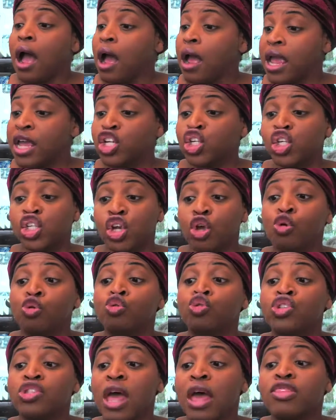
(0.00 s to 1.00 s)
It
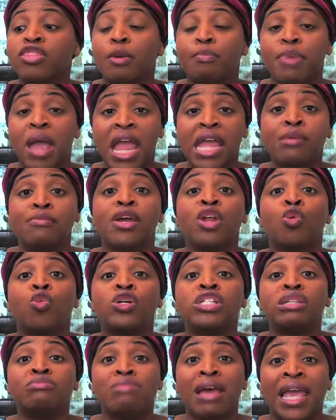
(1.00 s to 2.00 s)
shows that the payment
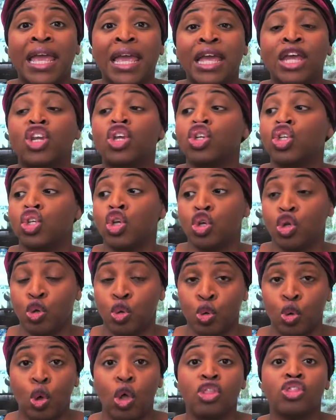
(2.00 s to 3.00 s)
was made
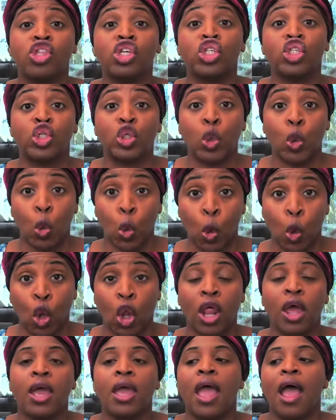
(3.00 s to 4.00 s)
to the
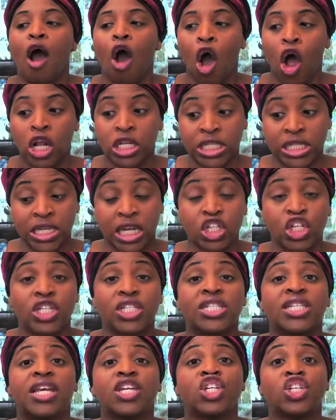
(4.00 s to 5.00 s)
school on such and
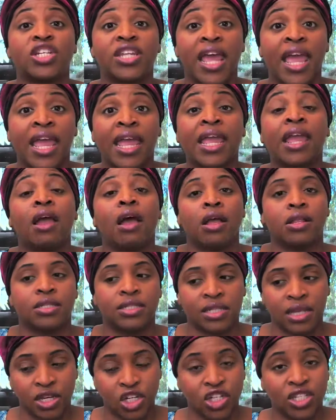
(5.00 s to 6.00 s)
such day,
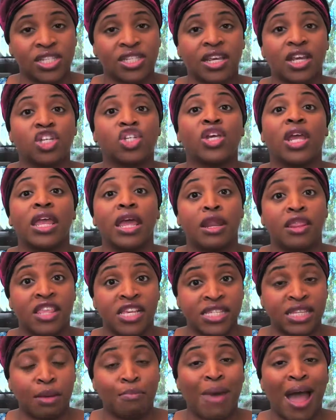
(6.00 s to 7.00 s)
such and such in
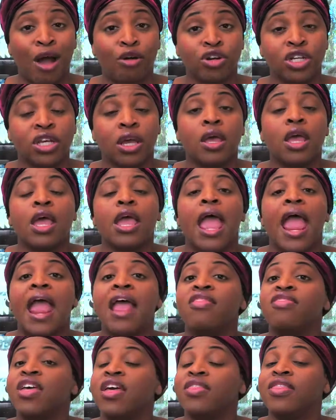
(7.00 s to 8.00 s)
this amount.
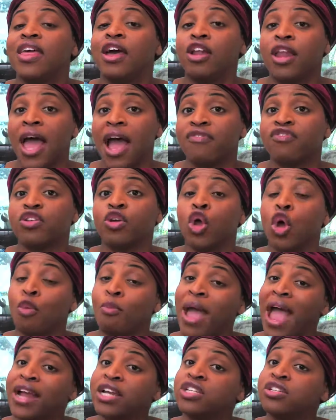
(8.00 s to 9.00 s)
And then they'll have to go
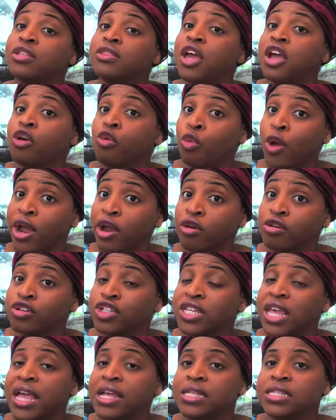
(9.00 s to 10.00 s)
back to their
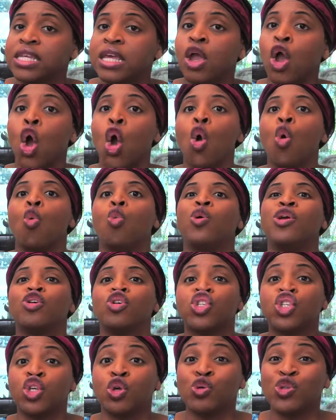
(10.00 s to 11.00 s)
records and say, oh, we're
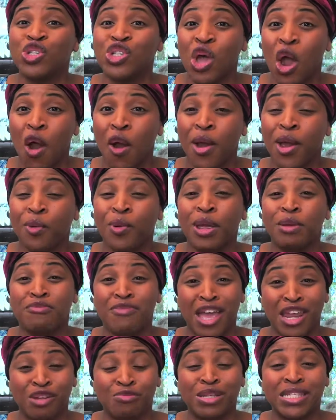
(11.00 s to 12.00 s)
so sorry, we
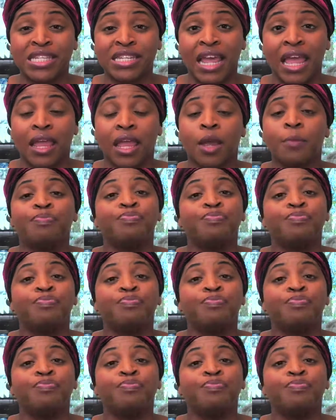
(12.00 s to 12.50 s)
made a mistake.